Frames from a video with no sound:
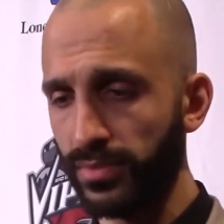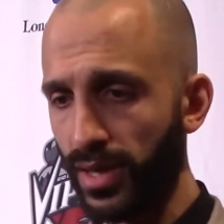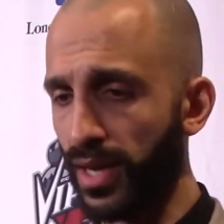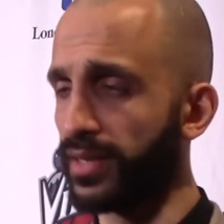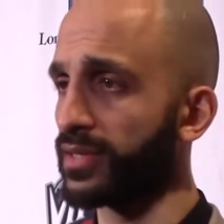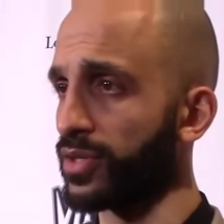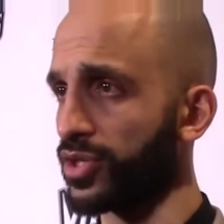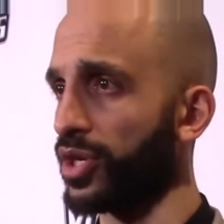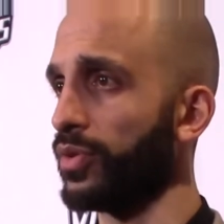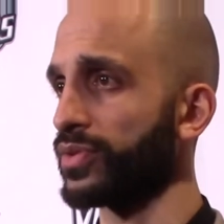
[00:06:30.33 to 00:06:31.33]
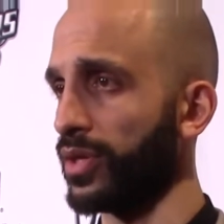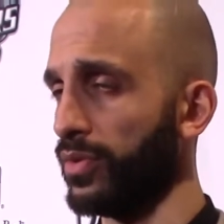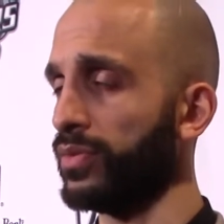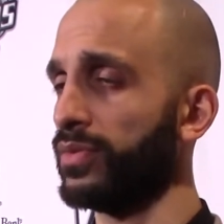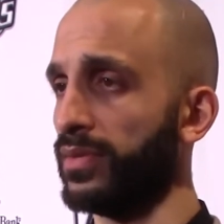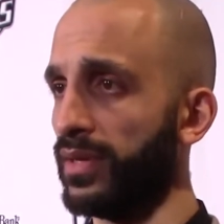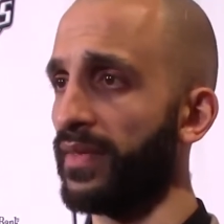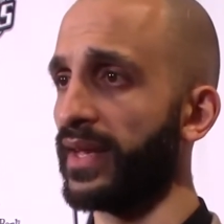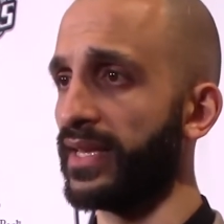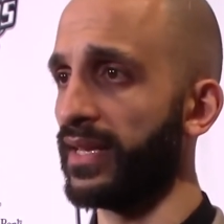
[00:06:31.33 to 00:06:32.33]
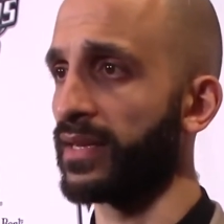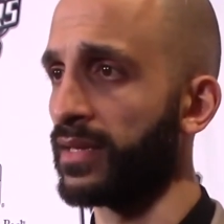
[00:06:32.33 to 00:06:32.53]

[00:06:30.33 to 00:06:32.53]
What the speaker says: it's going to show. So, and they did.